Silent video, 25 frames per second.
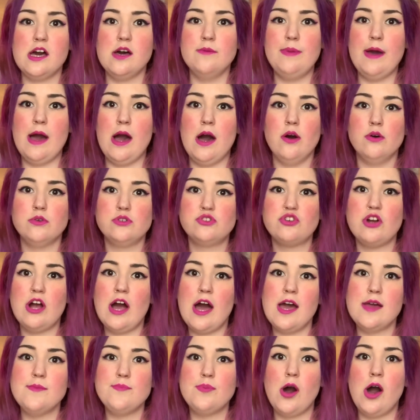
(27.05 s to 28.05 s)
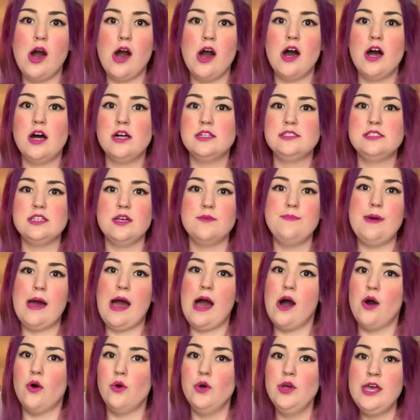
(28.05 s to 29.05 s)
about tripods,
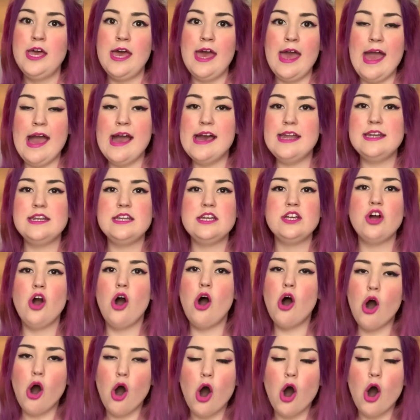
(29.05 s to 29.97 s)
about editing,